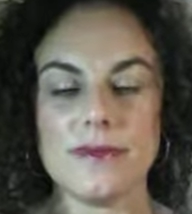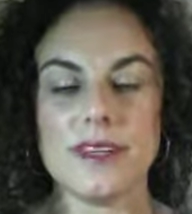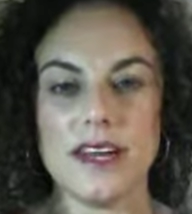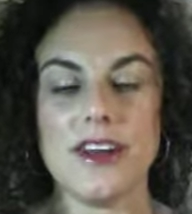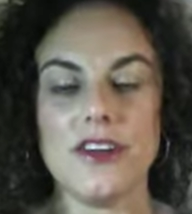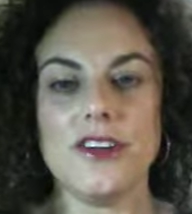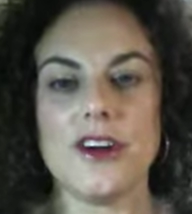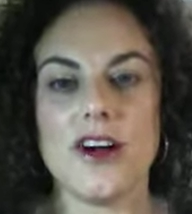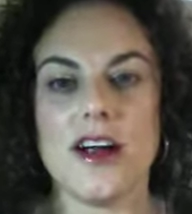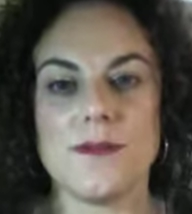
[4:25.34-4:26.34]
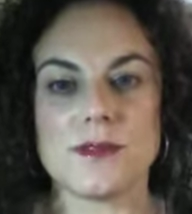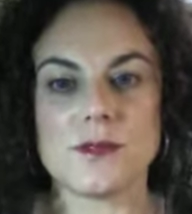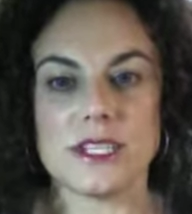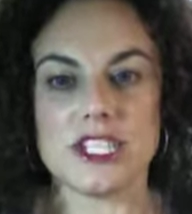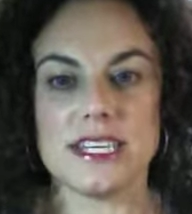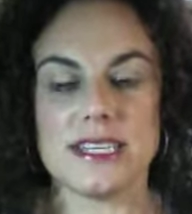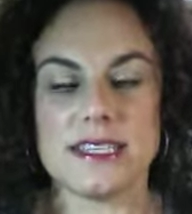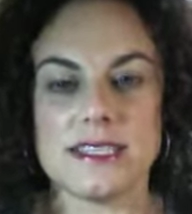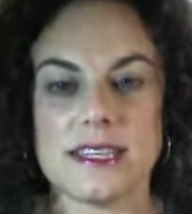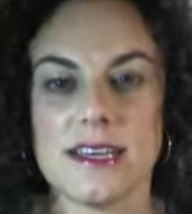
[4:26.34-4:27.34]
Under your arms, which
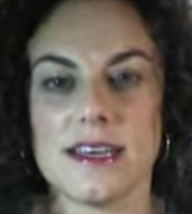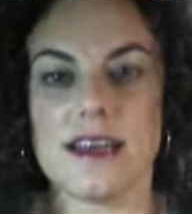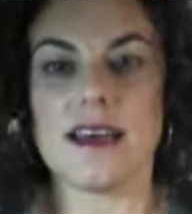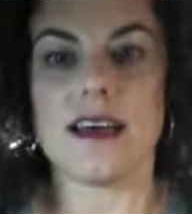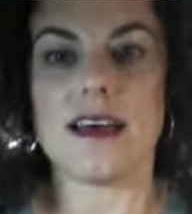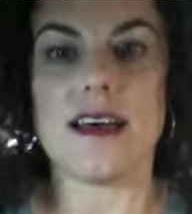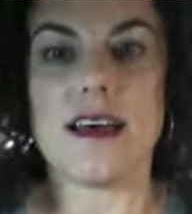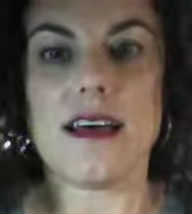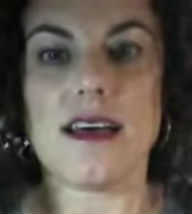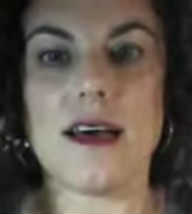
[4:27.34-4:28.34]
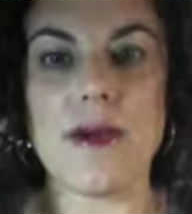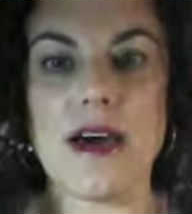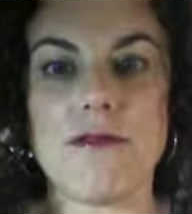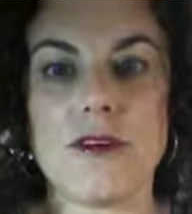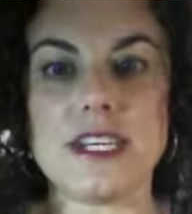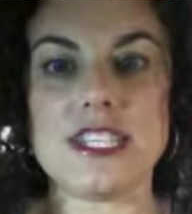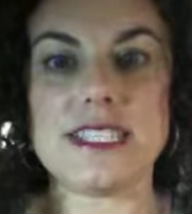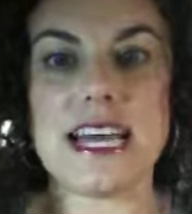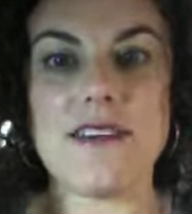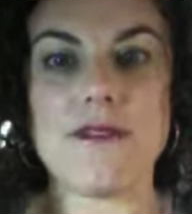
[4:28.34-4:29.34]
is about 4
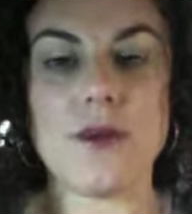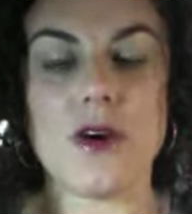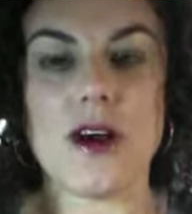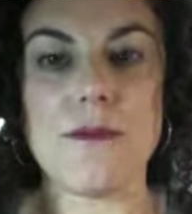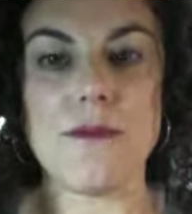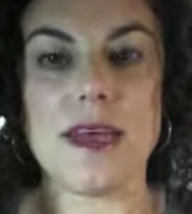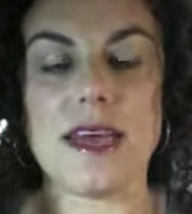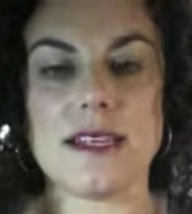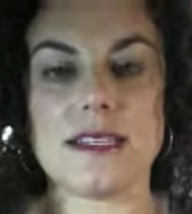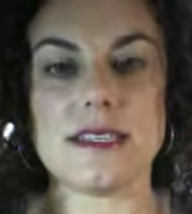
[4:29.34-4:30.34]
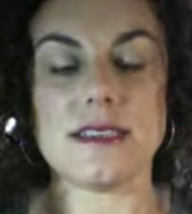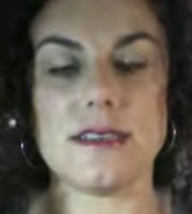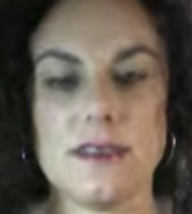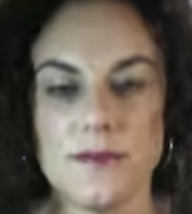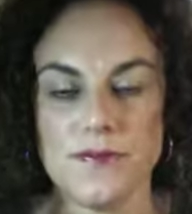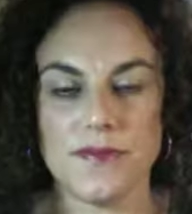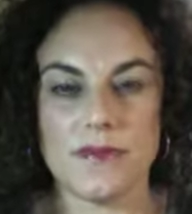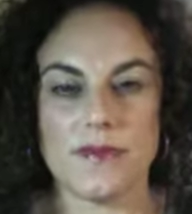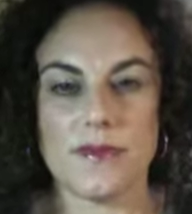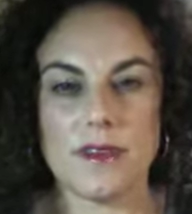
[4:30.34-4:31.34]
inches down from your armpit.
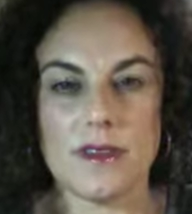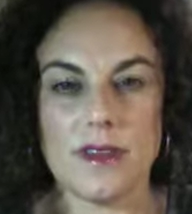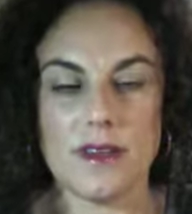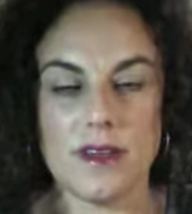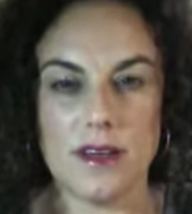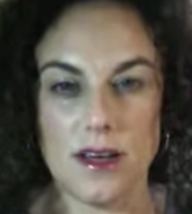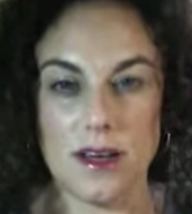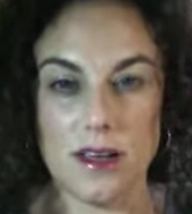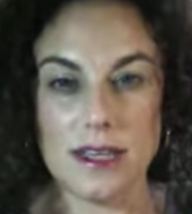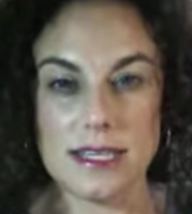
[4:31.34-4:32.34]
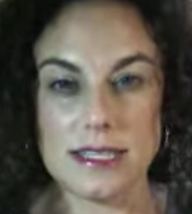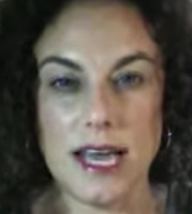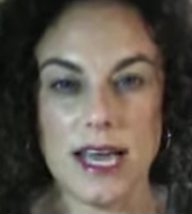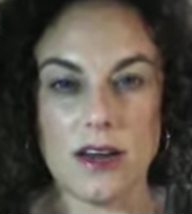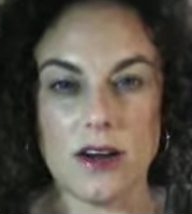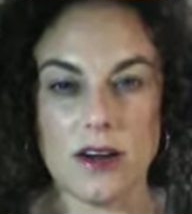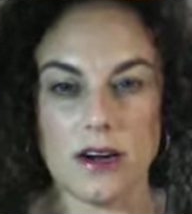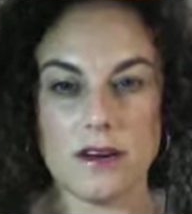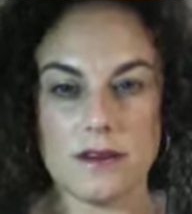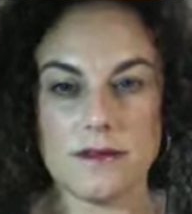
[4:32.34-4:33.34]
All this
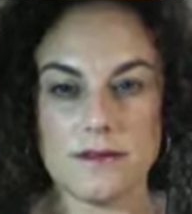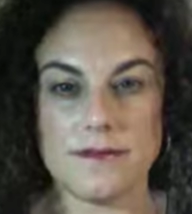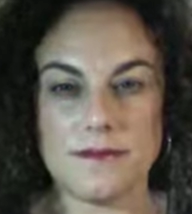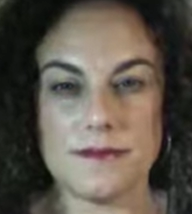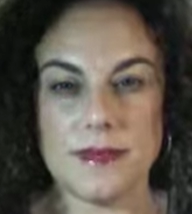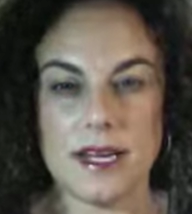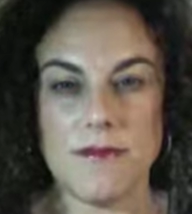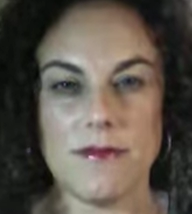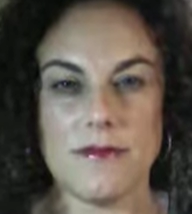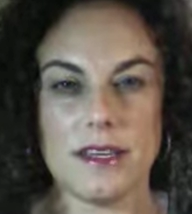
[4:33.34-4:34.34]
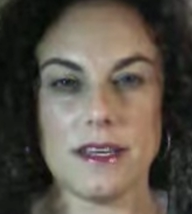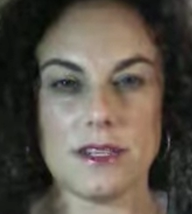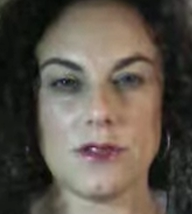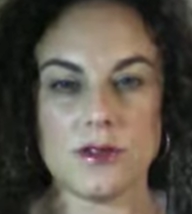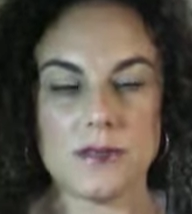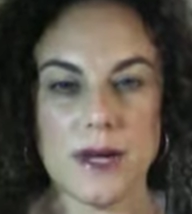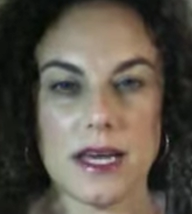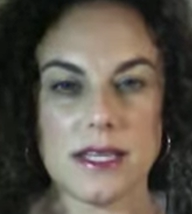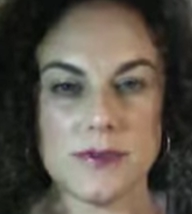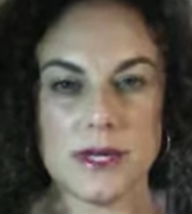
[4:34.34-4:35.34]
anger that I'm feeling towards my
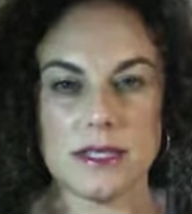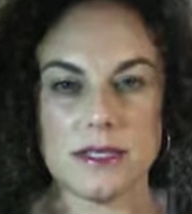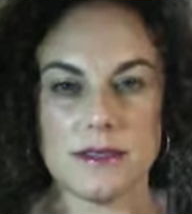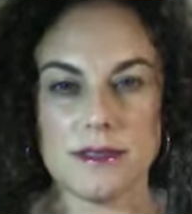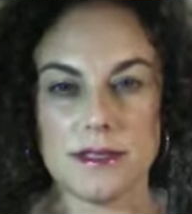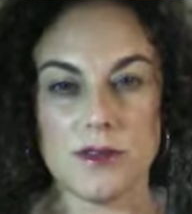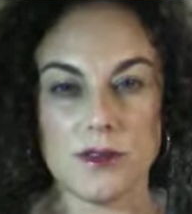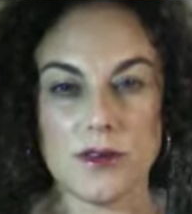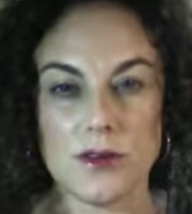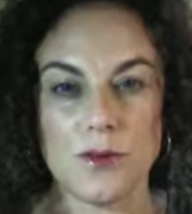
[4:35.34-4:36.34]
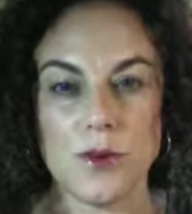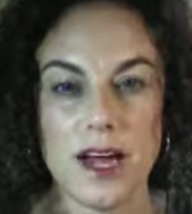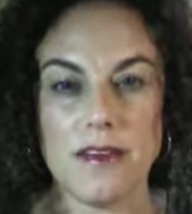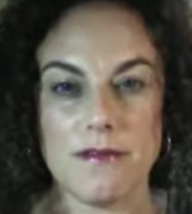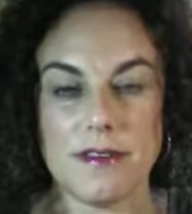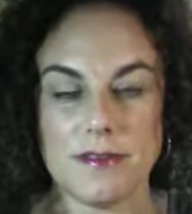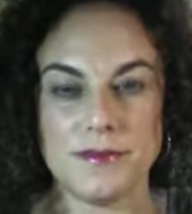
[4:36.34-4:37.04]
husband or wife.